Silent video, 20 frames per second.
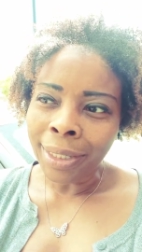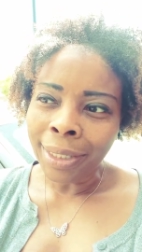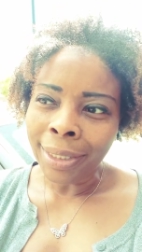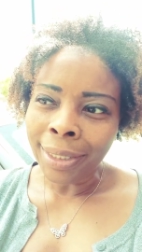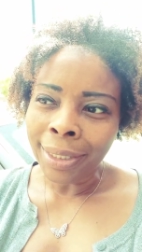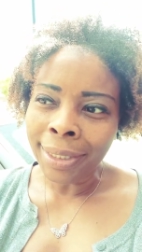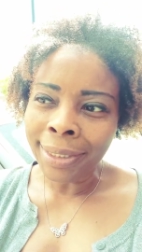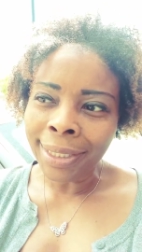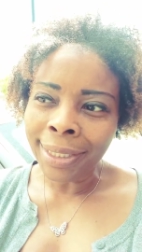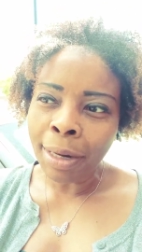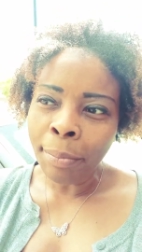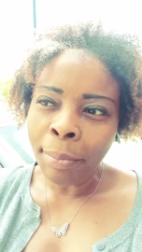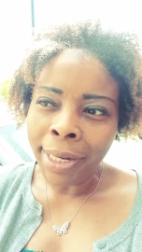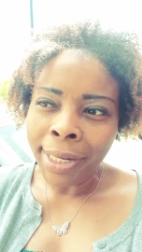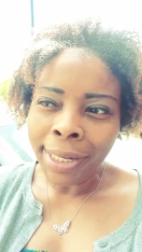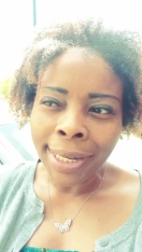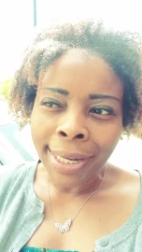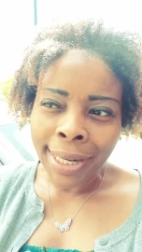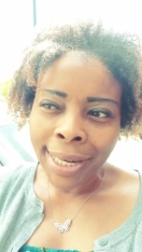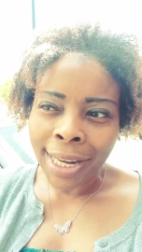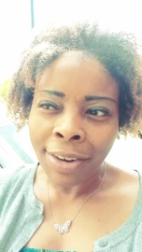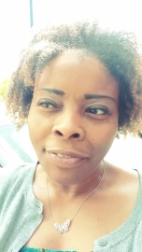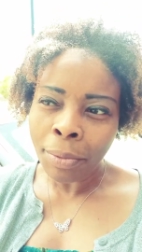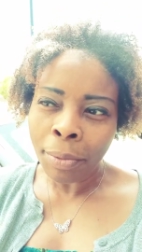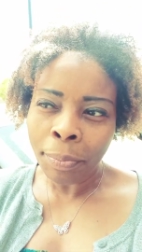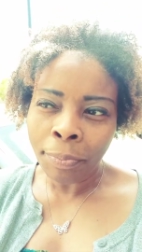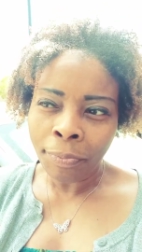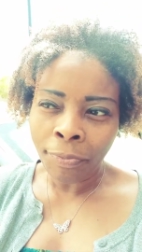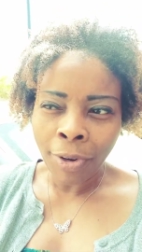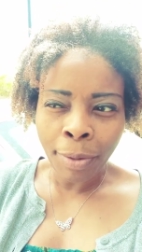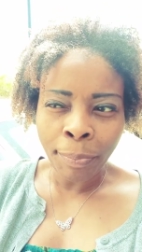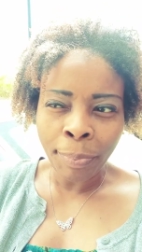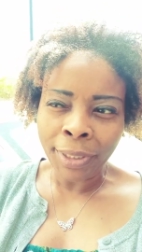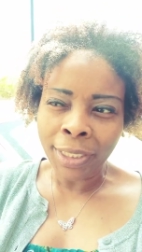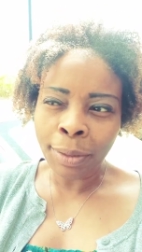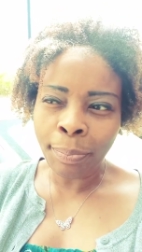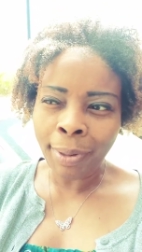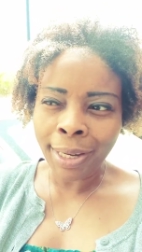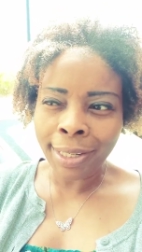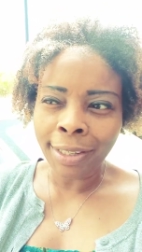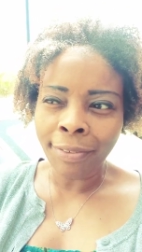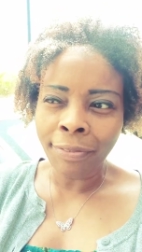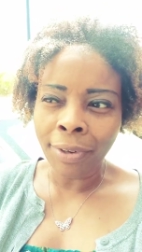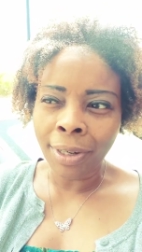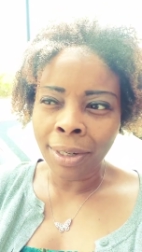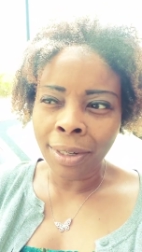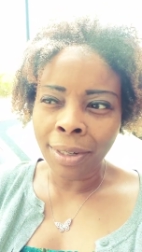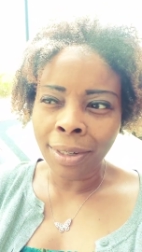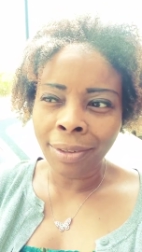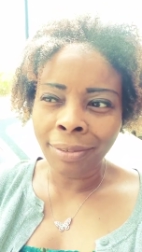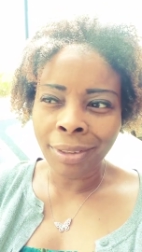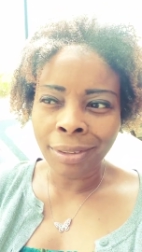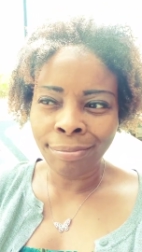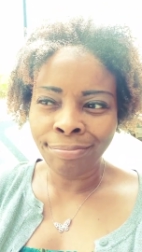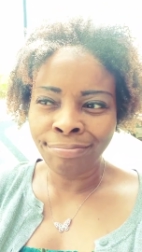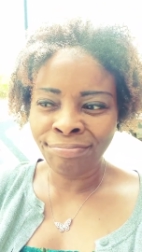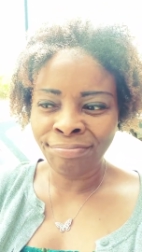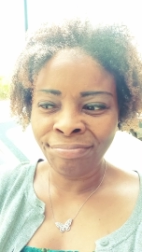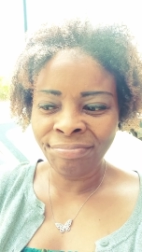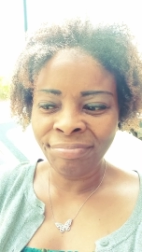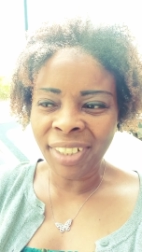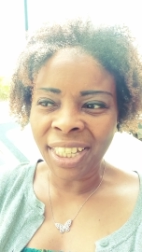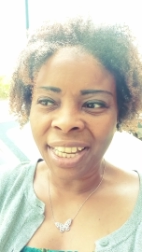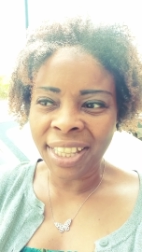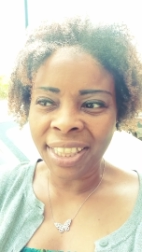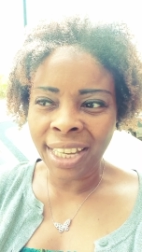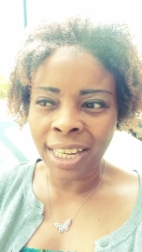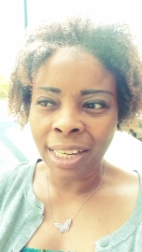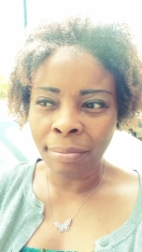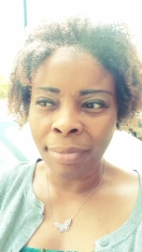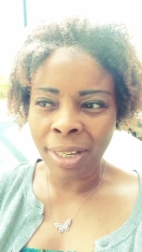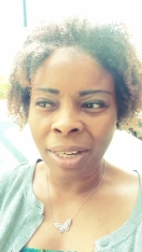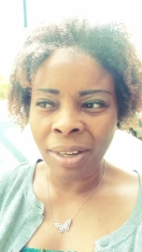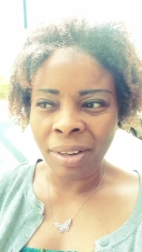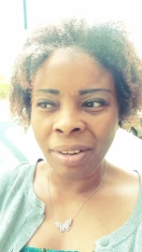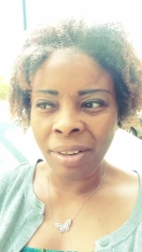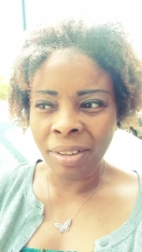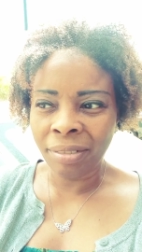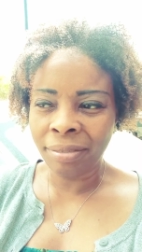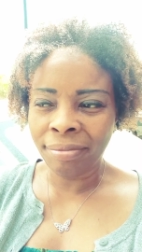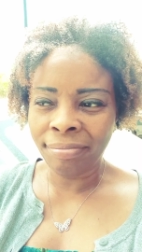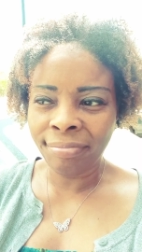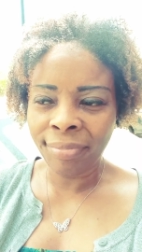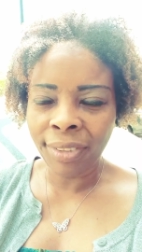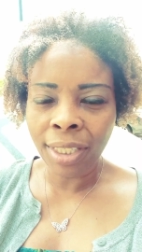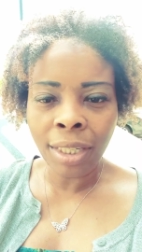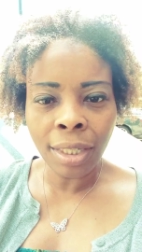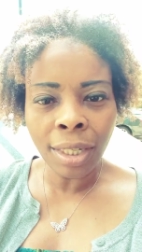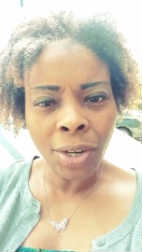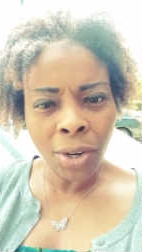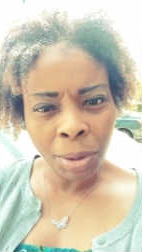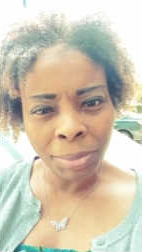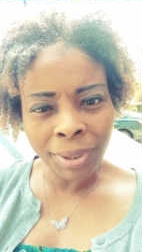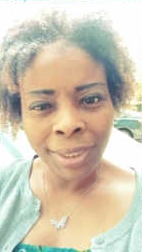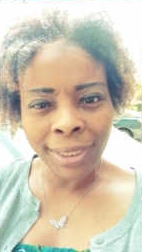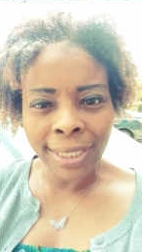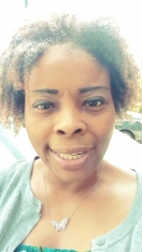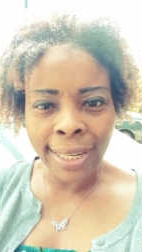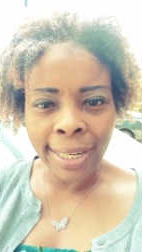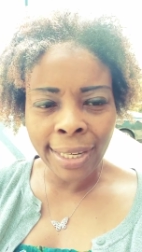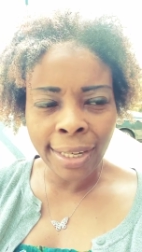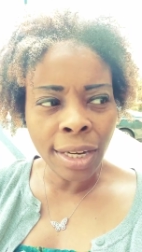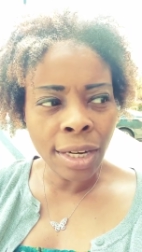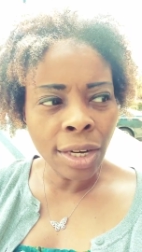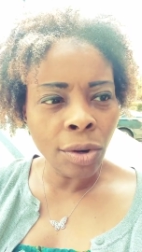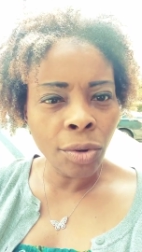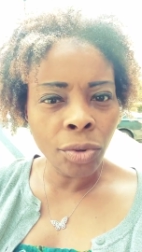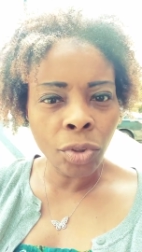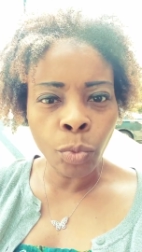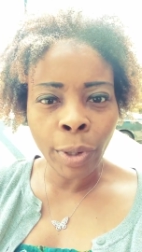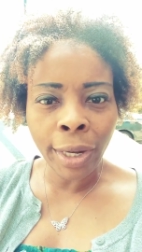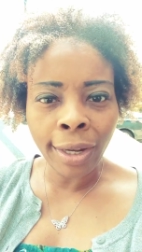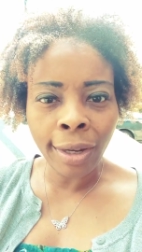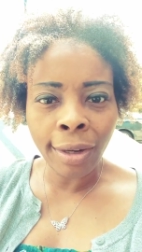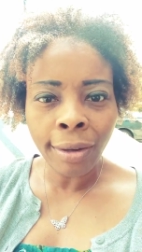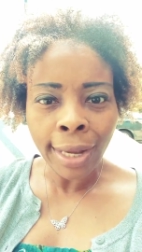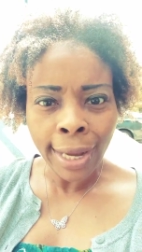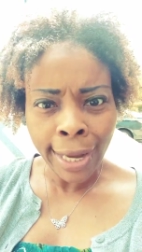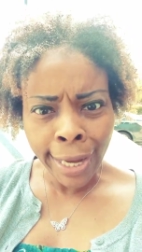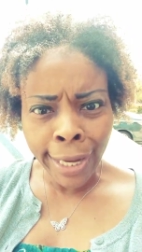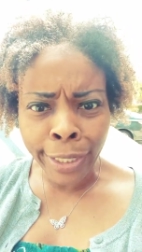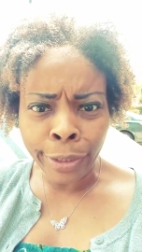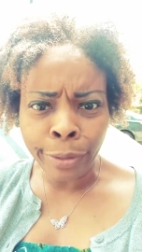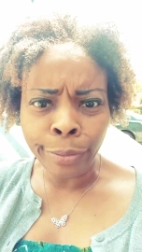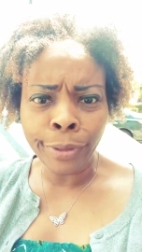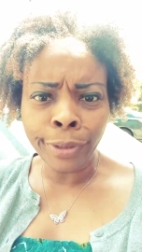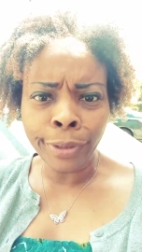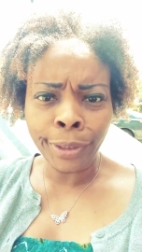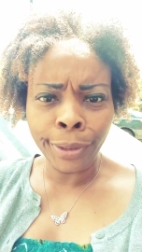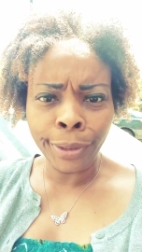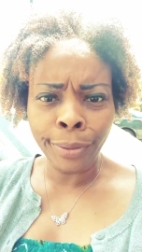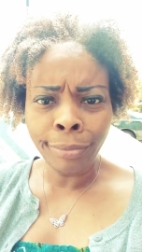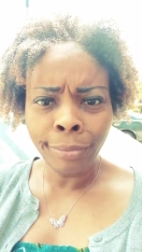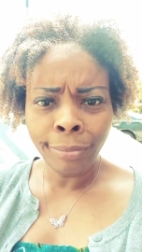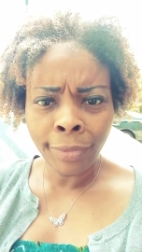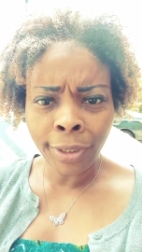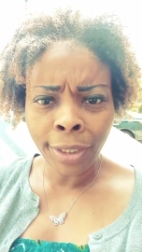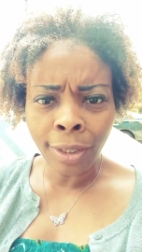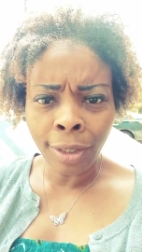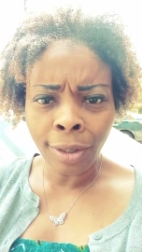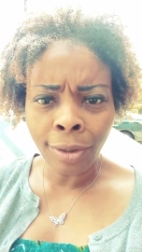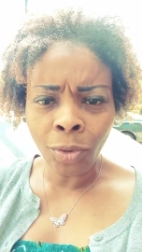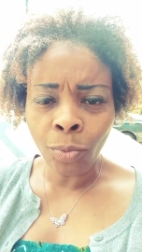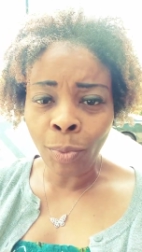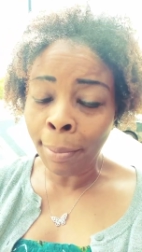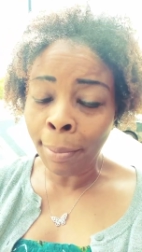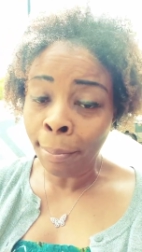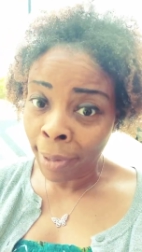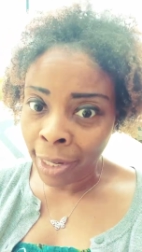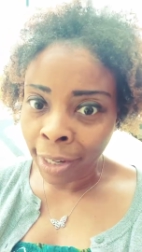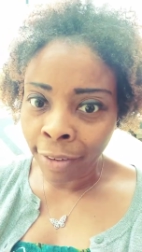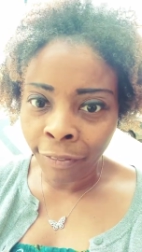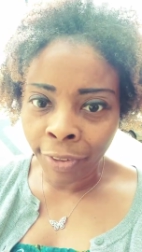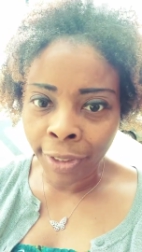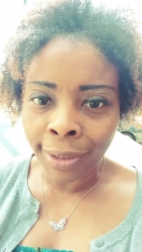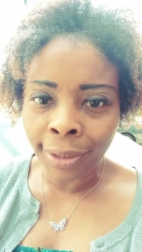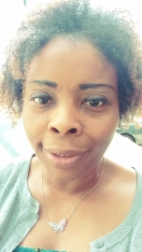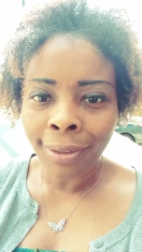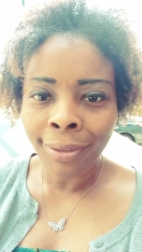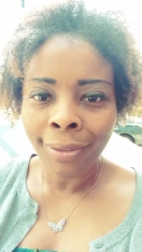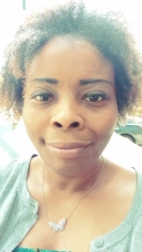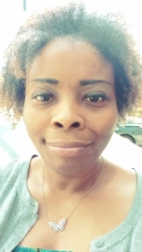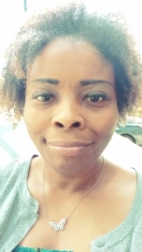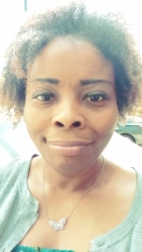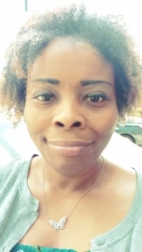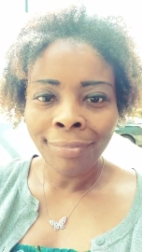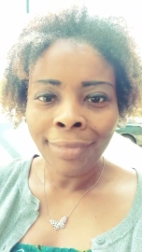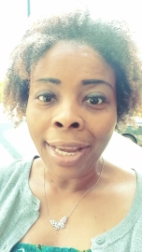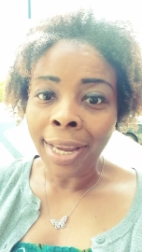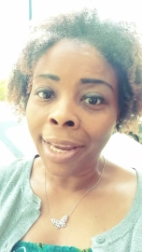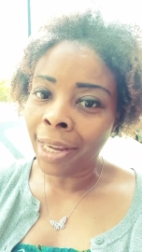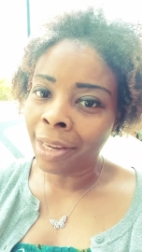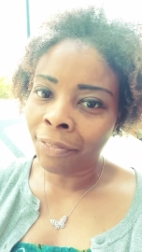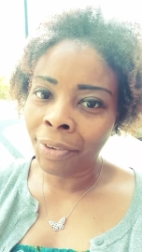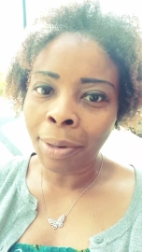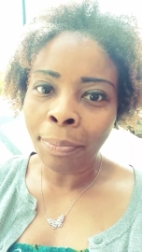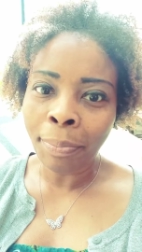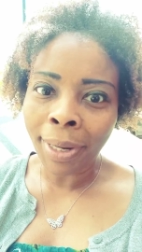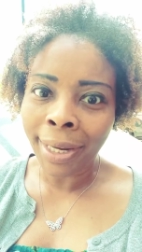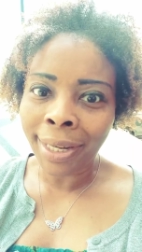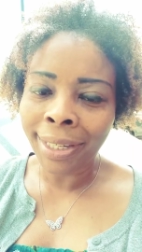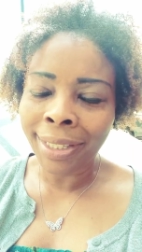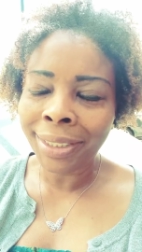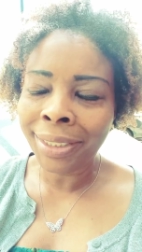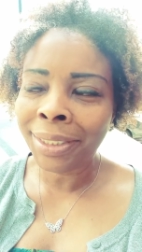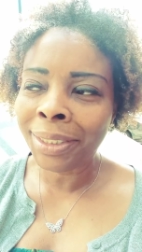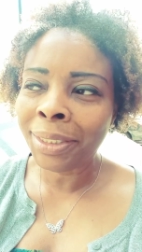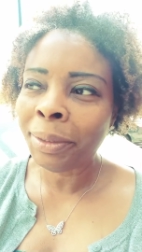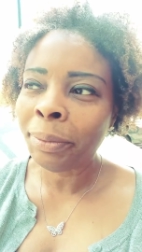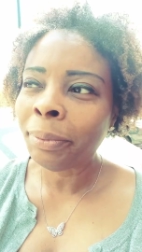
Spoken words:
instead of me looking at it from the perspective of, look at them, you know what I'm saying? The way I used to, the way many of us have in the past.